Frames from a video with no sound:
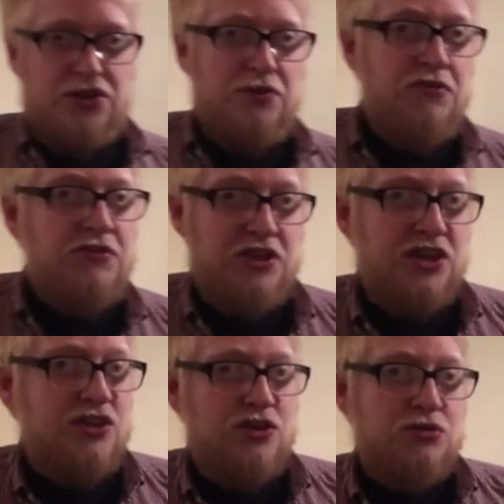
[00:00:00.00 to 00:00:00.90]
known for
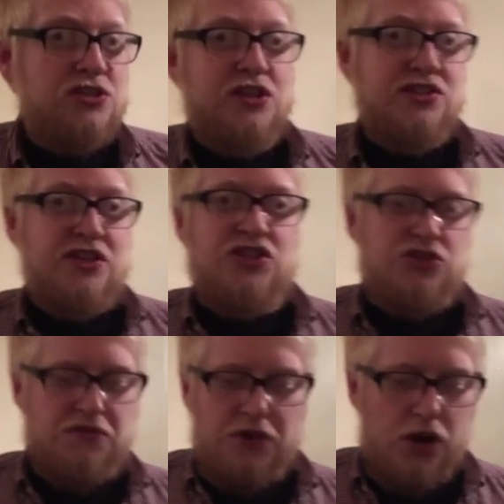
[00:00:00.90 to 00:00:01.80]
their
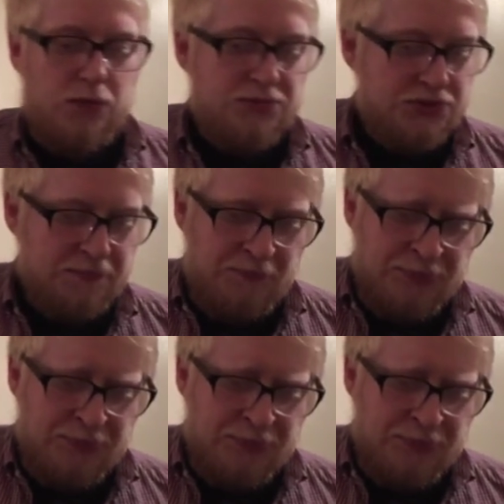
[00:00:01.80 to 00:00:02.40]
utilisation of hops.